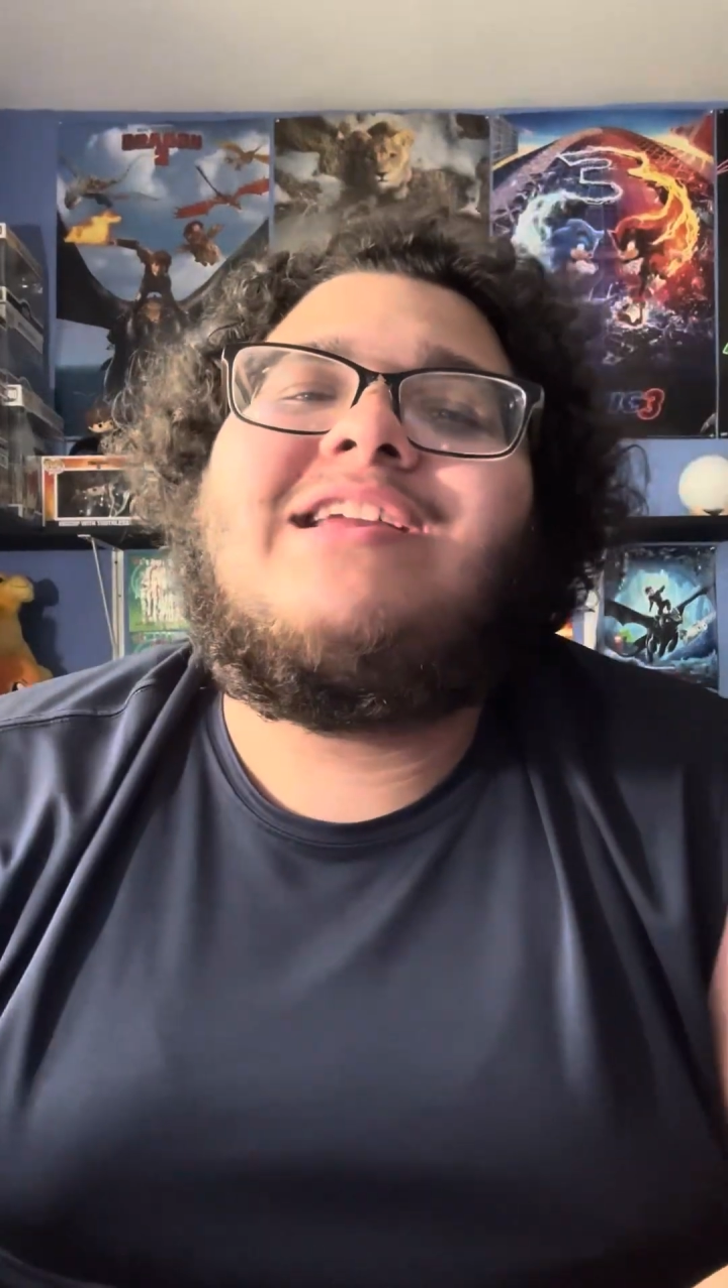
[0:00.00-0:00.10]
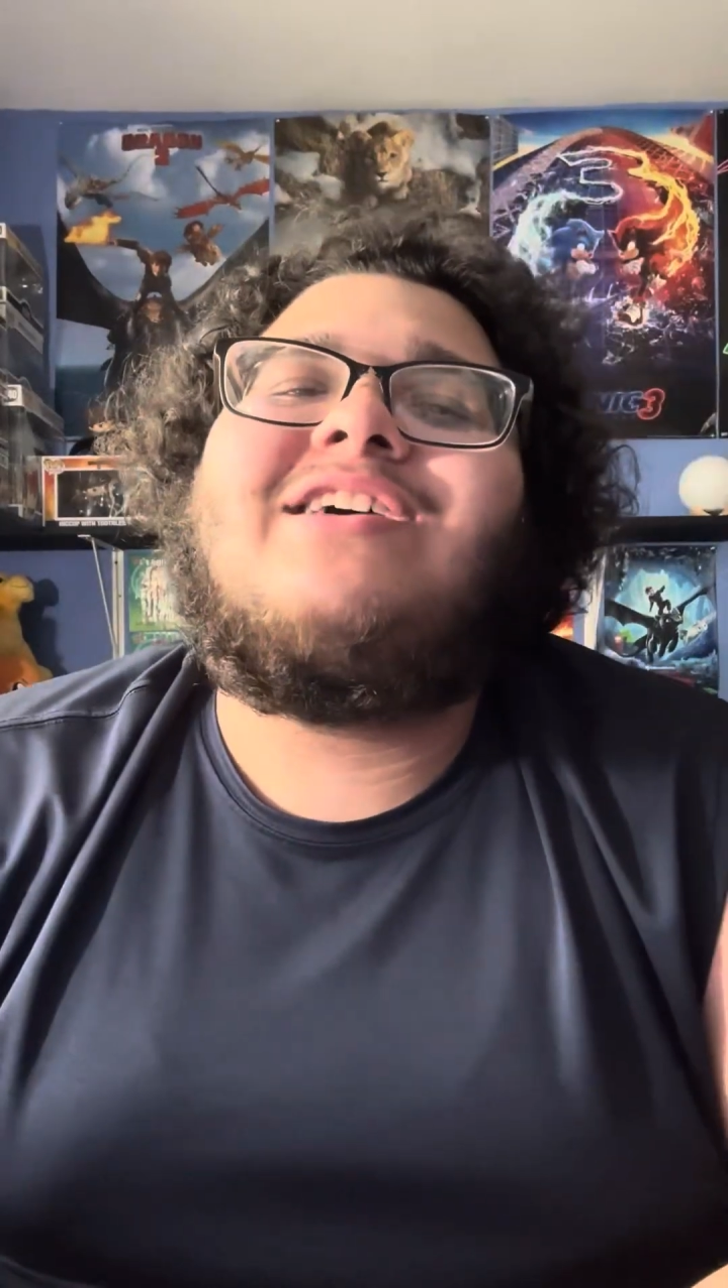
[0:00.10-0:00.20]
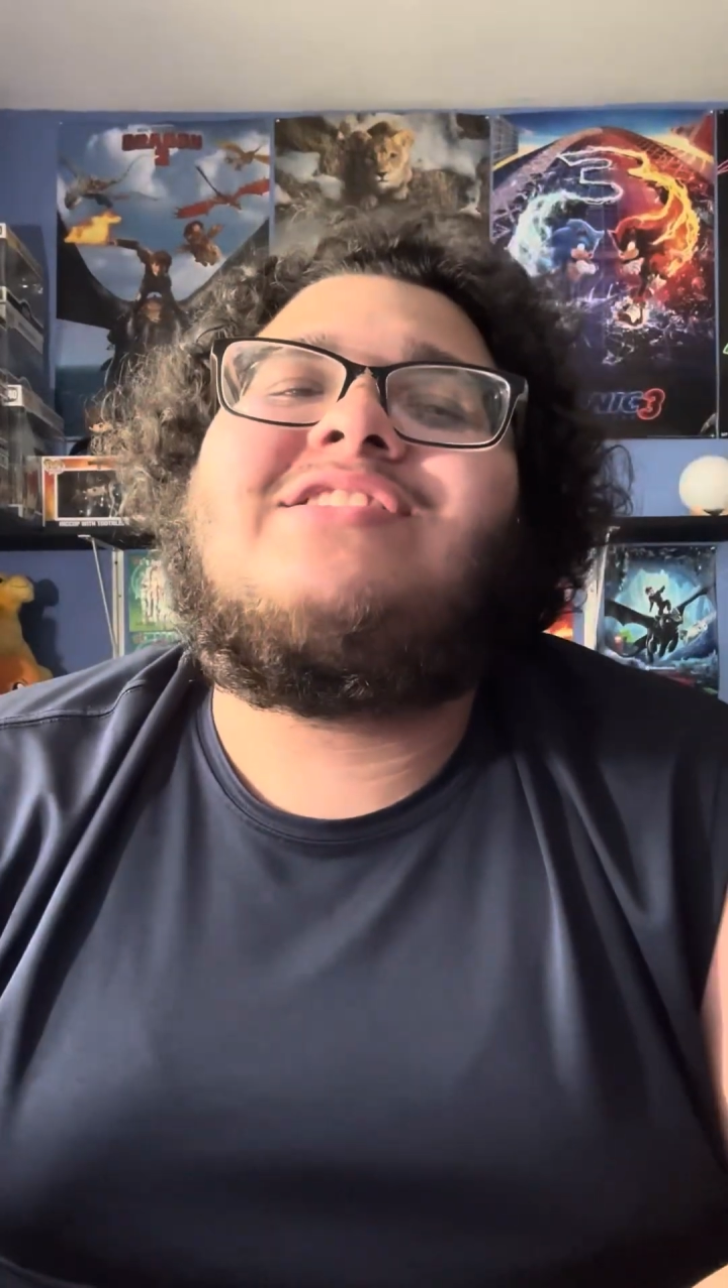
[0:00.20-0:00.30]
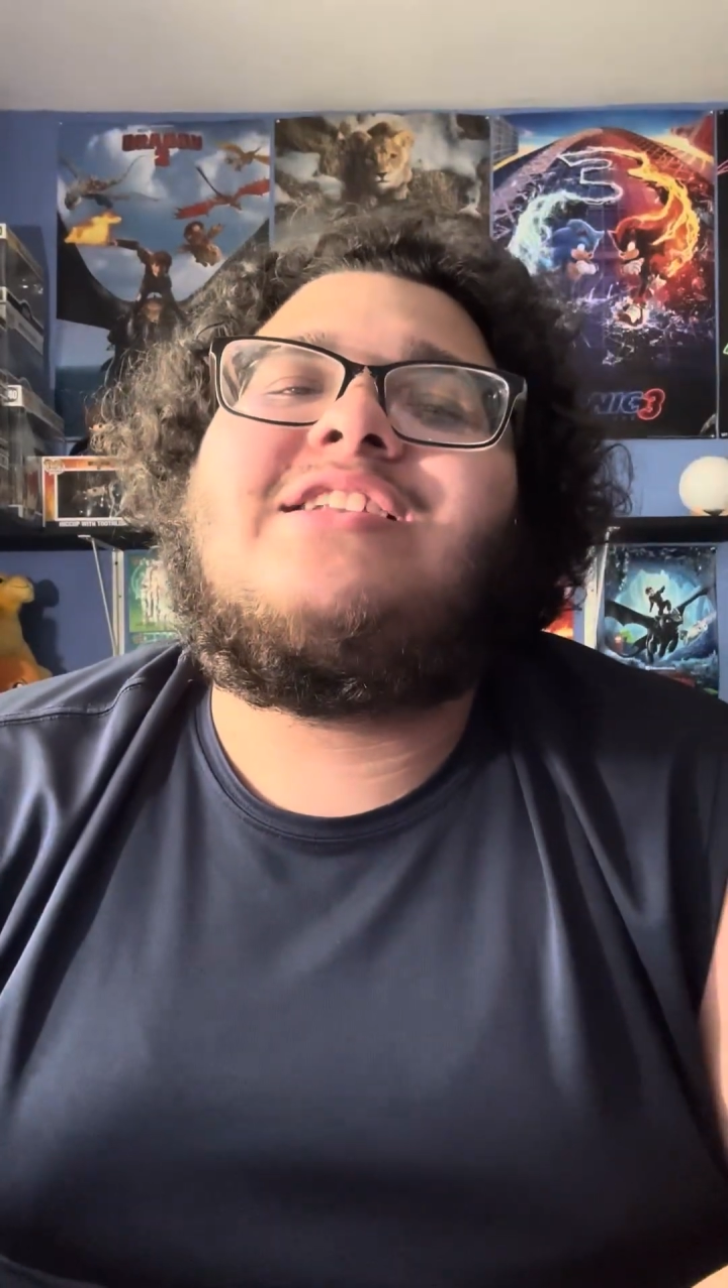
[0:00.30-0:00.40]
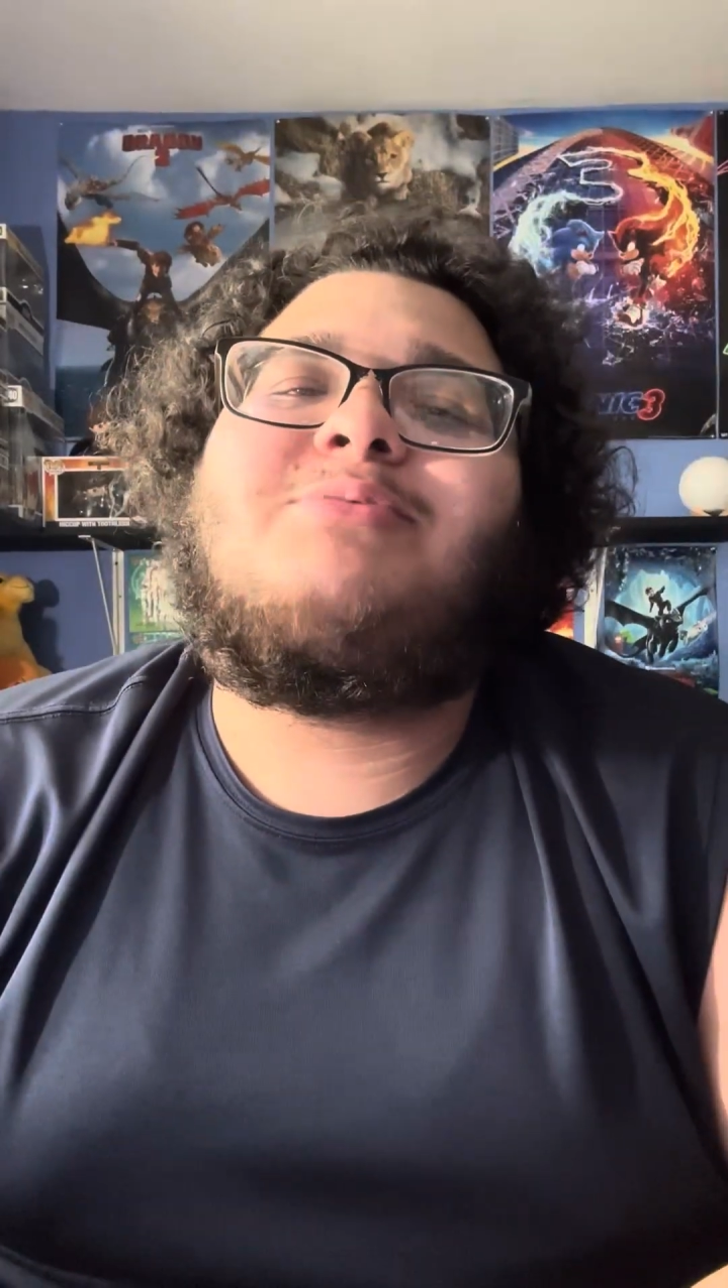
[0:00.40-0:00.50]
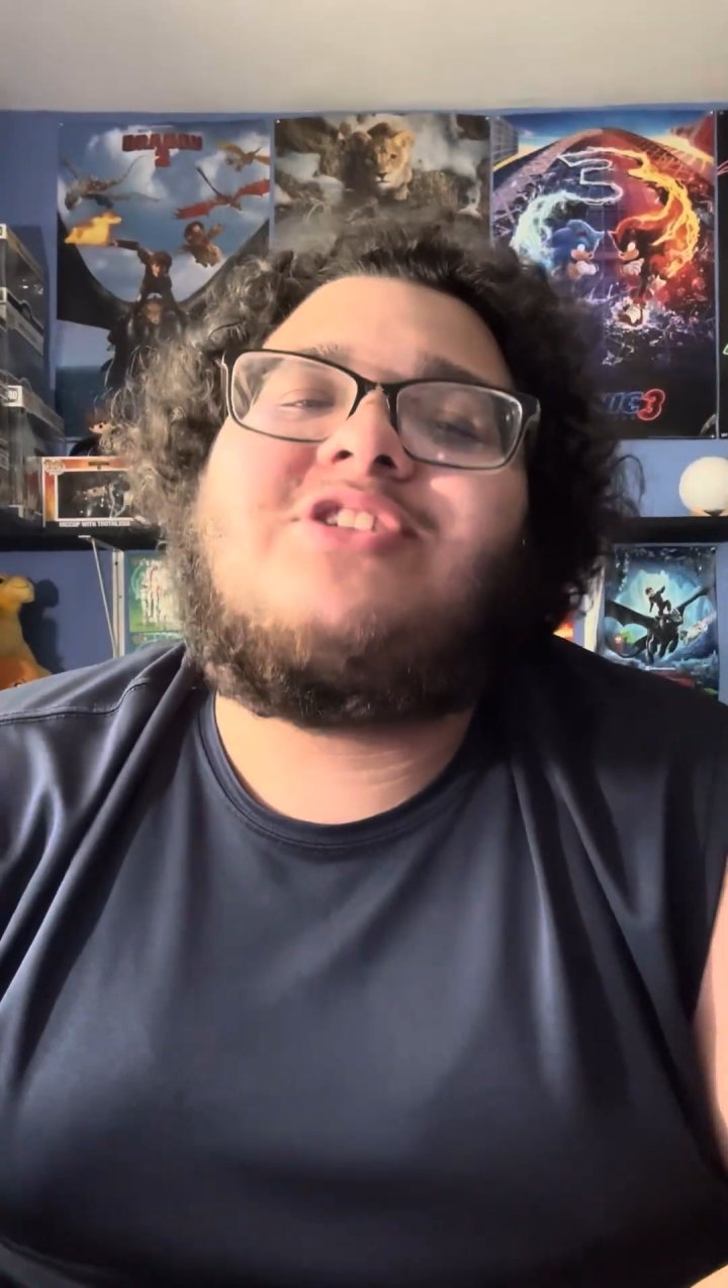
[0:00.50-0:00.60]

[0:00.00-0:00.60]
yells at the